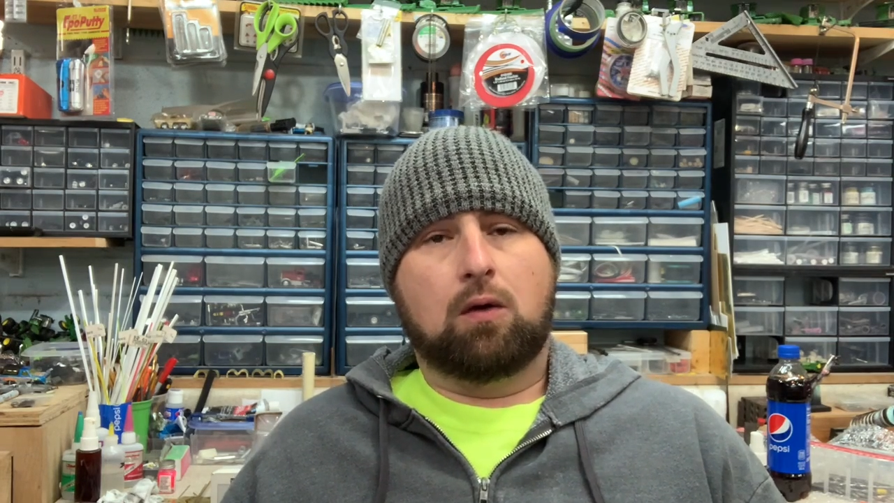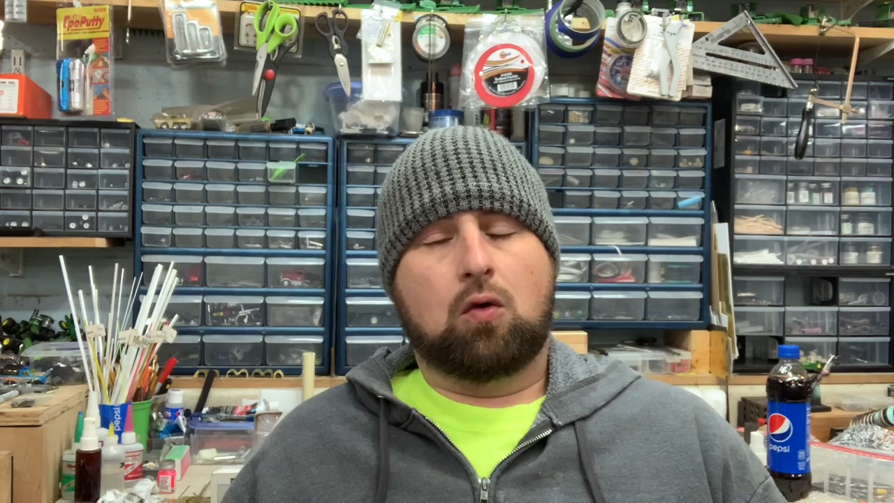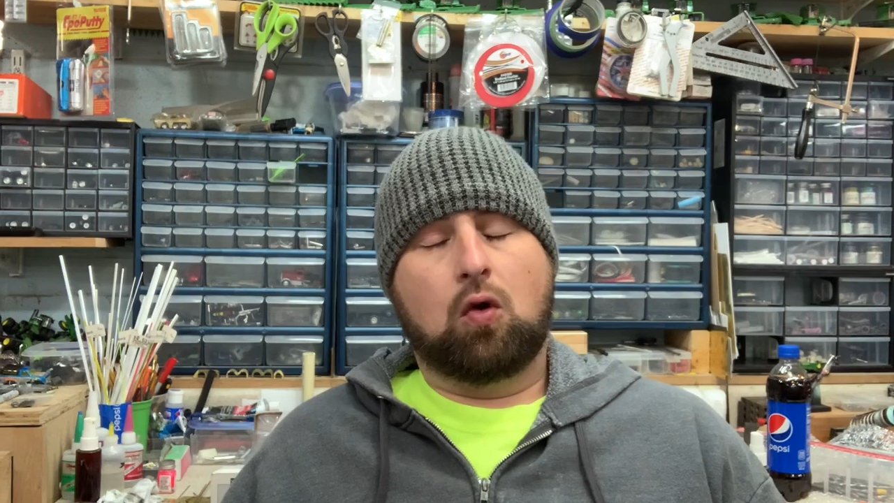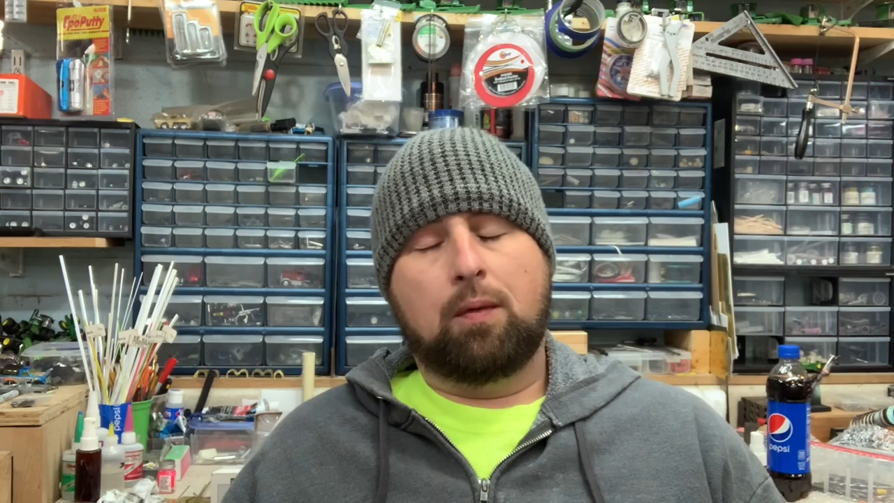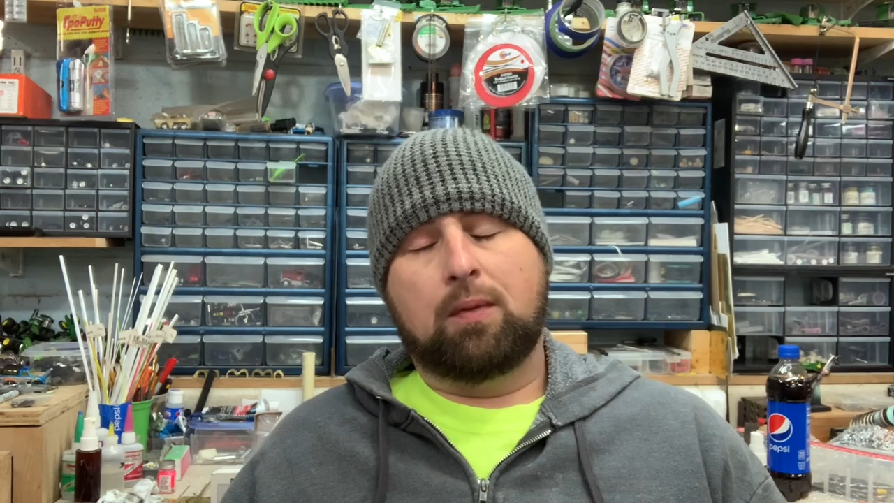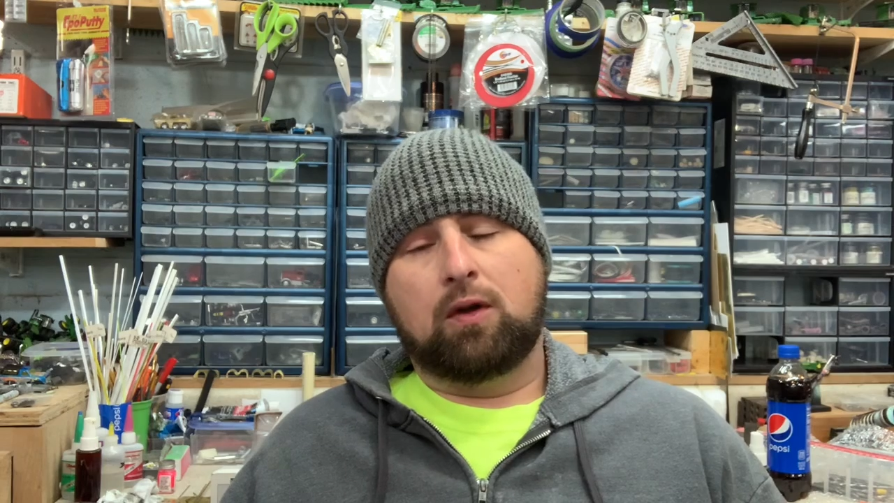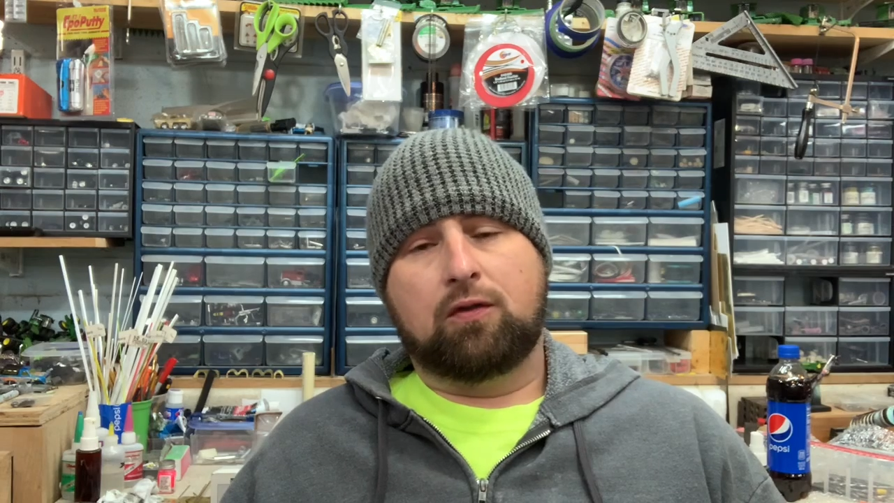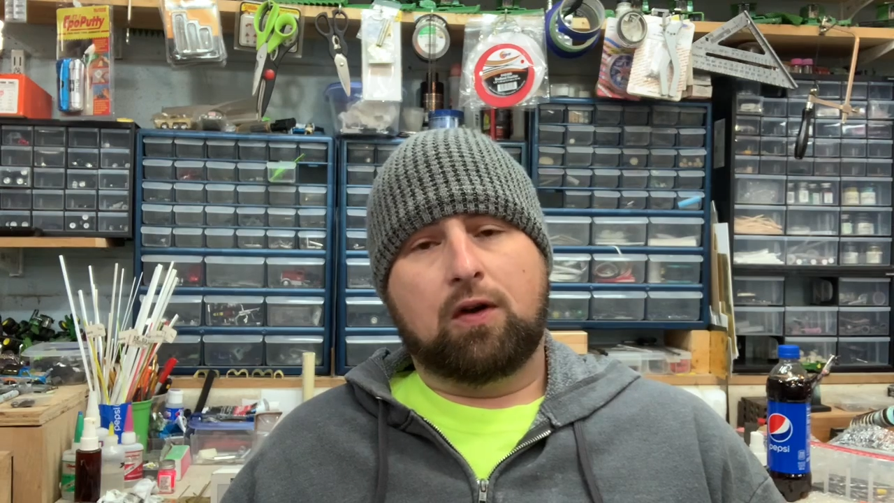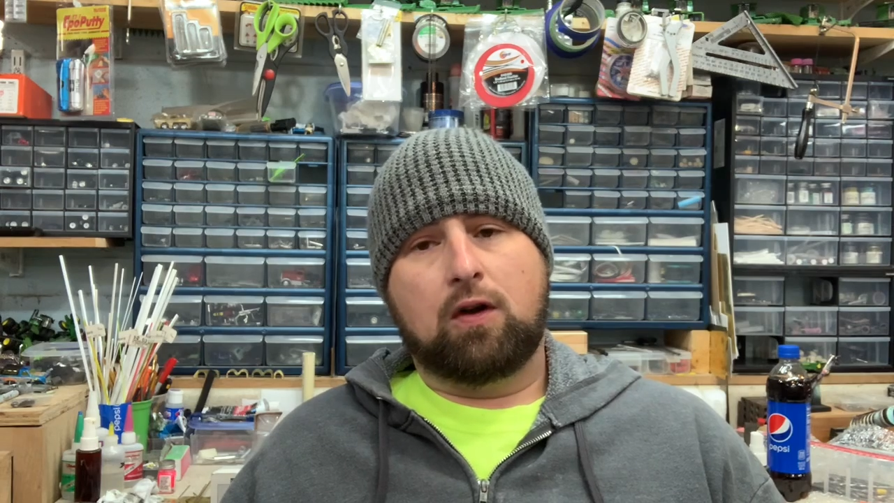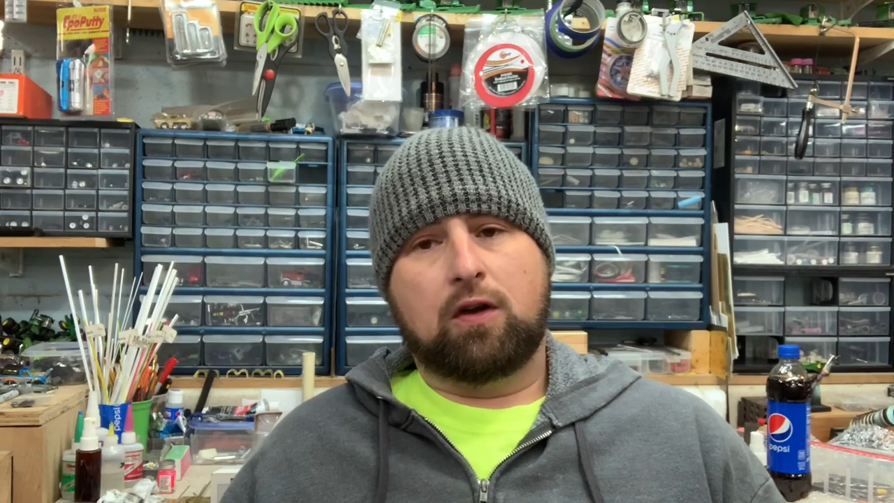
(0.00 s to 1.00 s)
equipment is
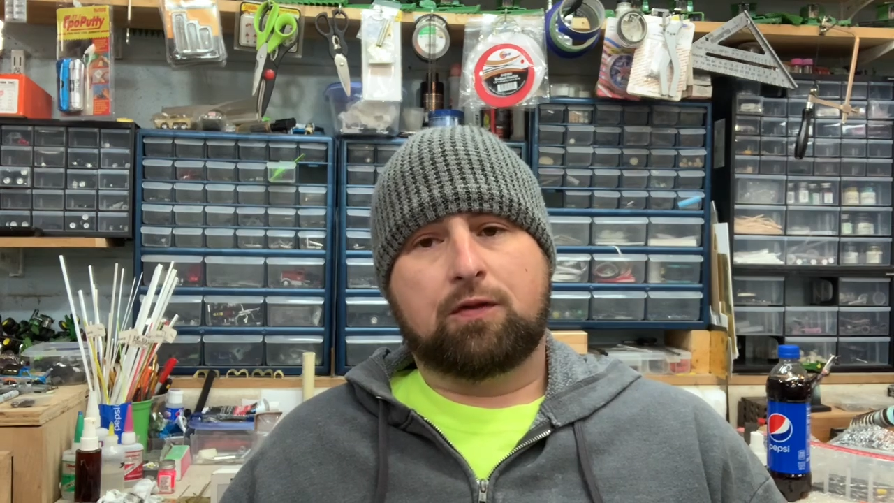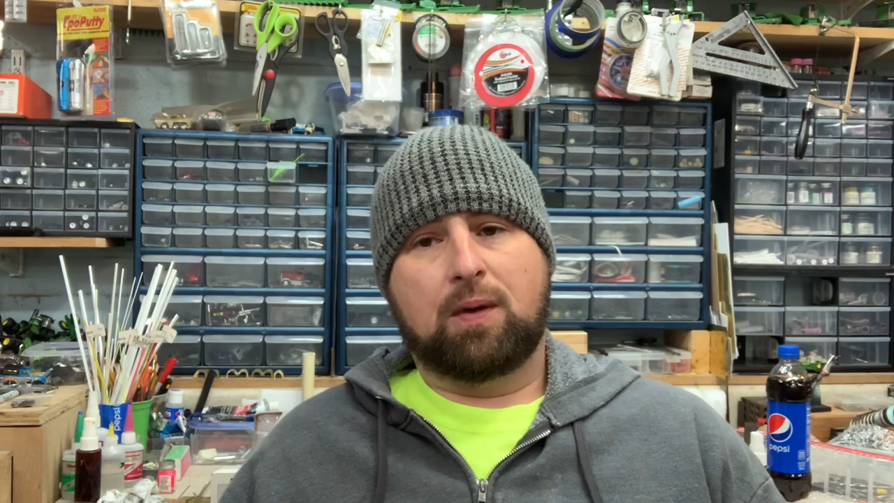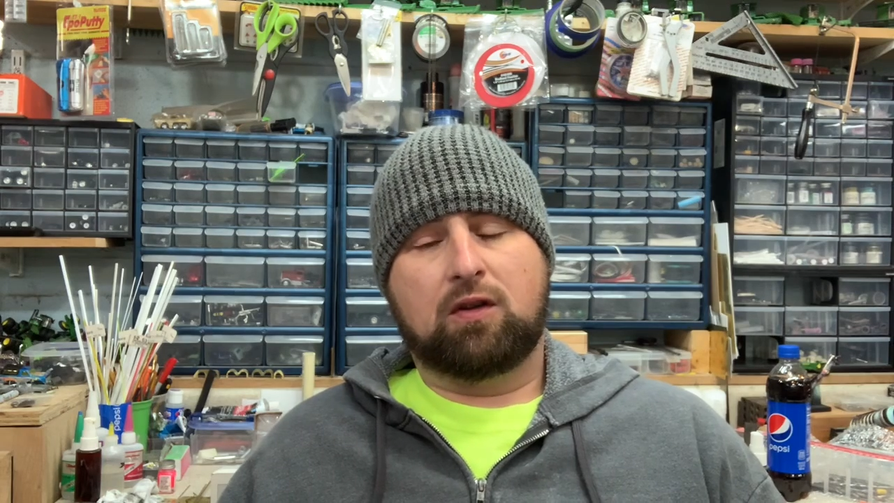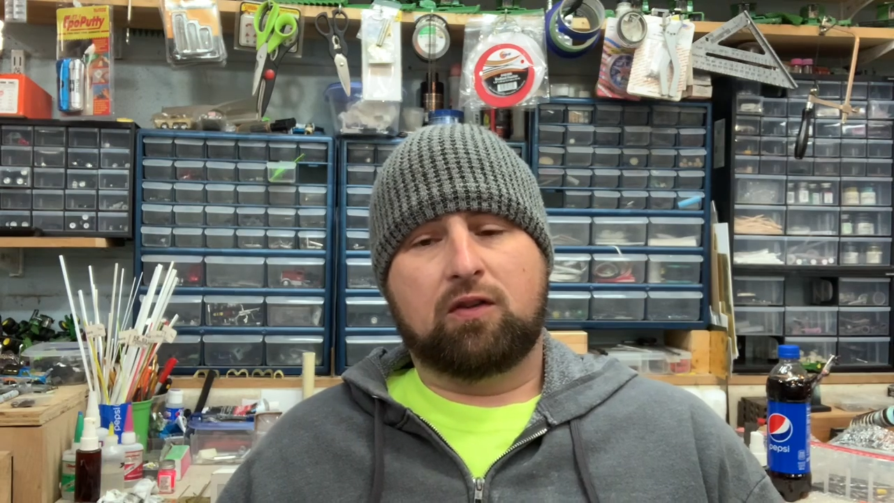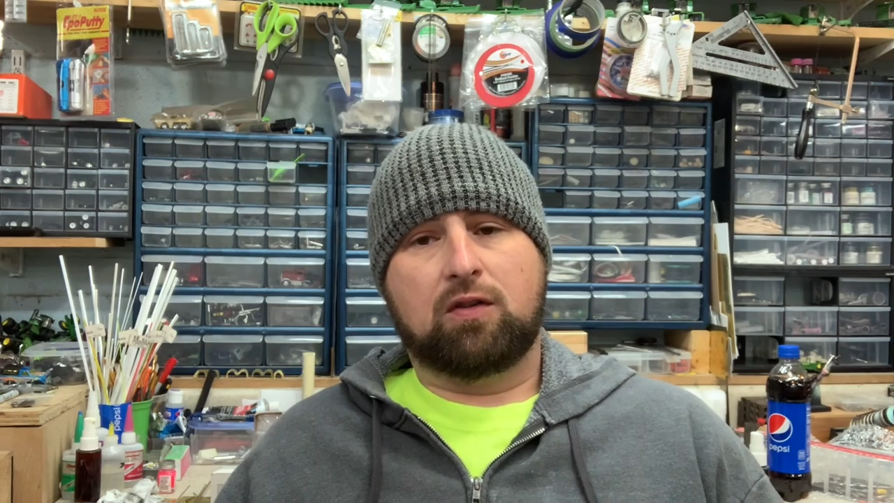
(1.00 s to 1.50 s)
very expensive